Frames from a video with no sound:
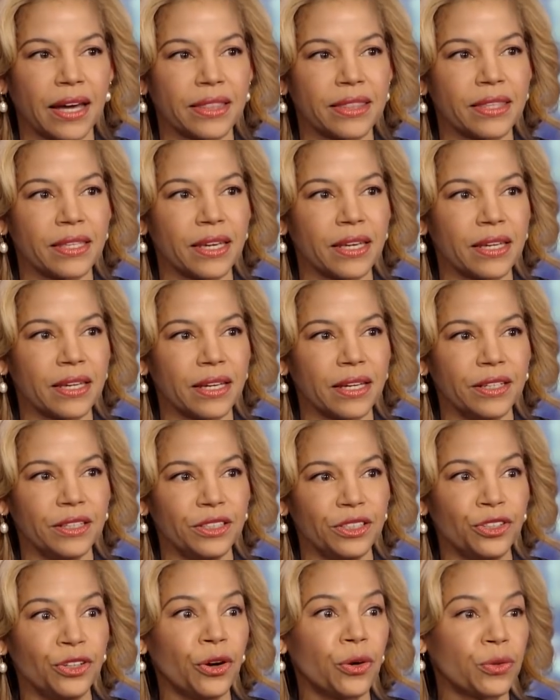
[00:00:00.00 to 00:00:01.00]
I think
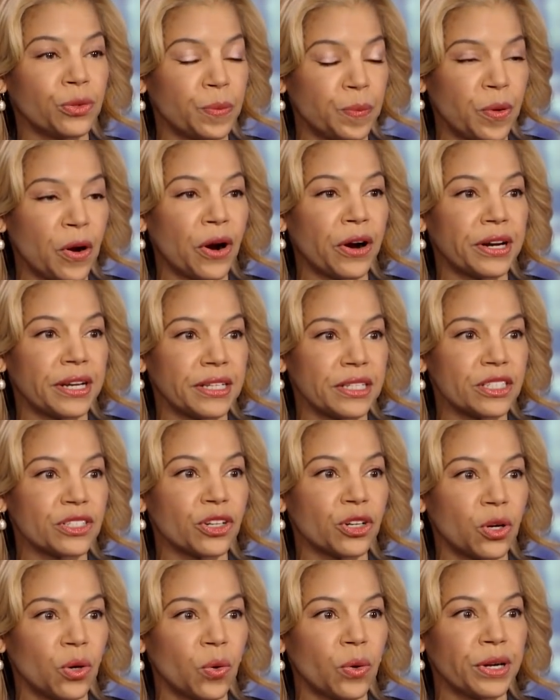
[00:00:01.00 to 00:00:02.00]
you know, the parties
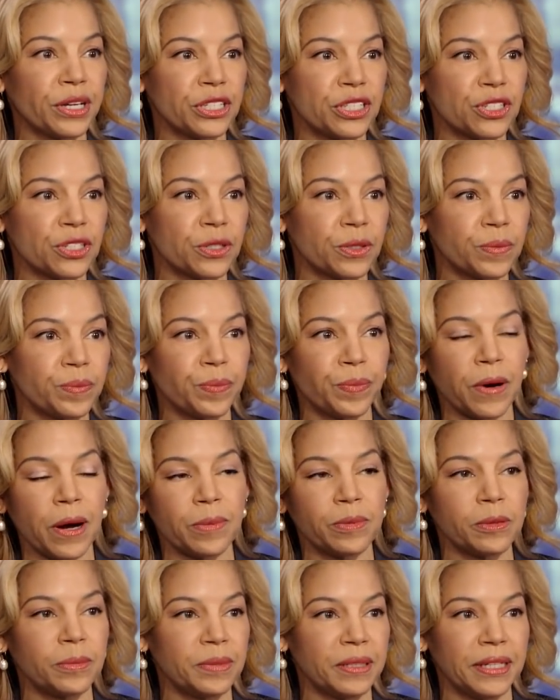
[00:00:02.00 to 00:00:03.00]
are going to
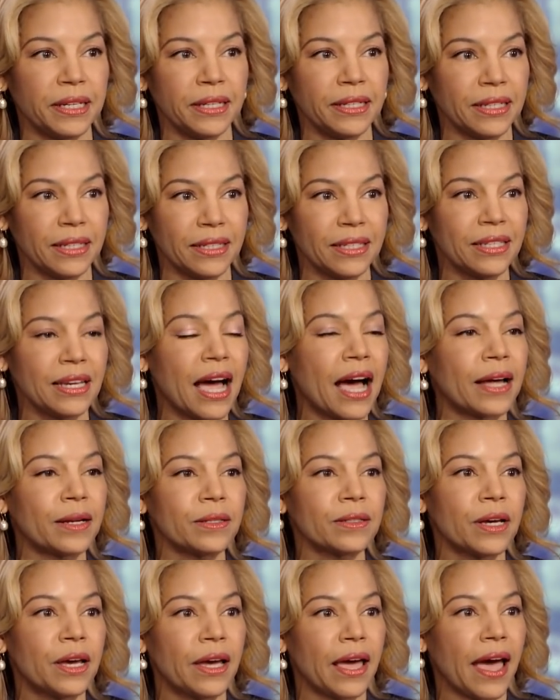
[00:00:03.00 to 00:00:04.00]
probably
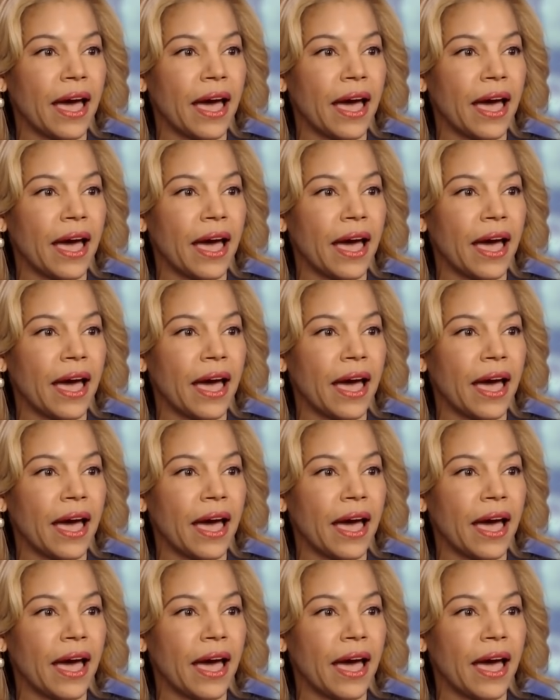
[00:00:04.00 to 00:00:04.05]
not